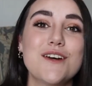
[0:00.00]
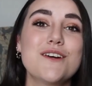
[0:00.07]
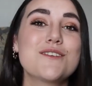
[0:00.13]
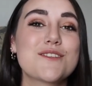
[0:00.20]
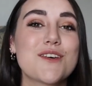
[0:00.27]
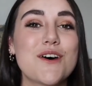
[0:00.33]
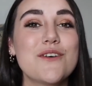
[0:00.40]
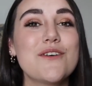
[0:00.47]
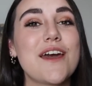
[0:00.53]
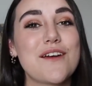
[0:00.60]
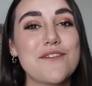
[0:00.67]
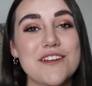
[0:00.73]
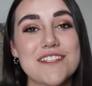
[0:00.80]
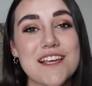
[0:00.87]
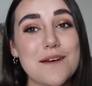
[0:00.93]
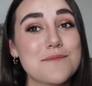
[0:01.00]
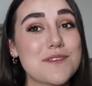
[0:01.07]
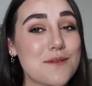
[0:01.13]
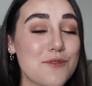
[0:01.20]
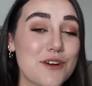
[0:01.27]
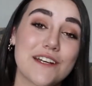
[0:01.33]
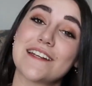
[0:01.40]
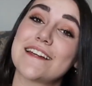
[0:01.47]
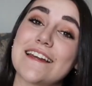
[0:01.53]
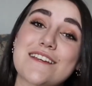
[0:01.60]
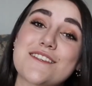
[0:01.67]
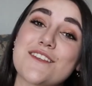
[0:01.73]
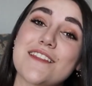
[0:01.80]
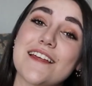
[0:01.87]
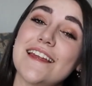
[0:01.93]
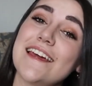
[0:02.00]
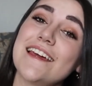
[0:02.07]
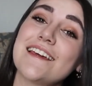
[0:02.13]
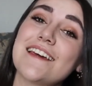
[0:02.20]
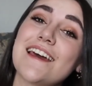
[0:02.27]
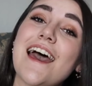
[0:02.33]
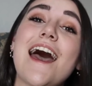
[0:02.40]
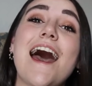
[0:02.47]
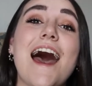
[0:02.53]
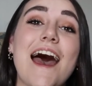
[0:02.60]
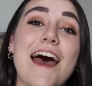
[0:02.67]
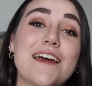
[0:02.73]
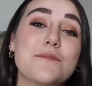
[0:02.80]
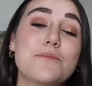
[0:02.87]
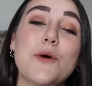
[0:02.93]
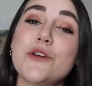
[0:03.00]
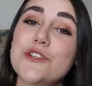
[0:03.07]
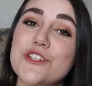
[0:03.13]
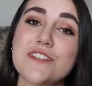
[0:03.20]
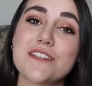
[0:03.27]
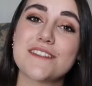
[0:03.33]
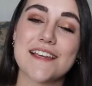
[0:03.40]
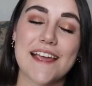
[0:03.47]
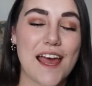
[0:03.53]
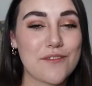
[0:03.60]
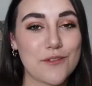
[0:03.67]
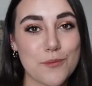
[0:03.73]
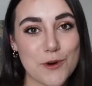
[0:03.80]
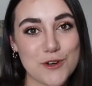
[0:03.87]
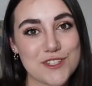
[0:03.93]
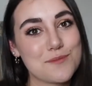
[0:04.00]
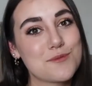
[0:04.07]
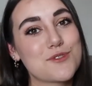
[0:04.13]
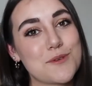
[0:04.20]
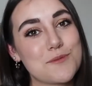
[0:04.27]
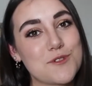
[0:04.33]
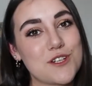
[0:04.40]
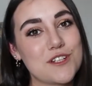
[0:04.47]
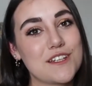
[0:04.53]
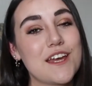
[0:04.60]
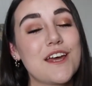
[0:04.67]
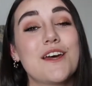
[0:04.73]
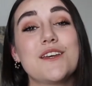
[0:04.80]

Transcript: So every time someone clicks on the link and purchases a Canva Pro subscription,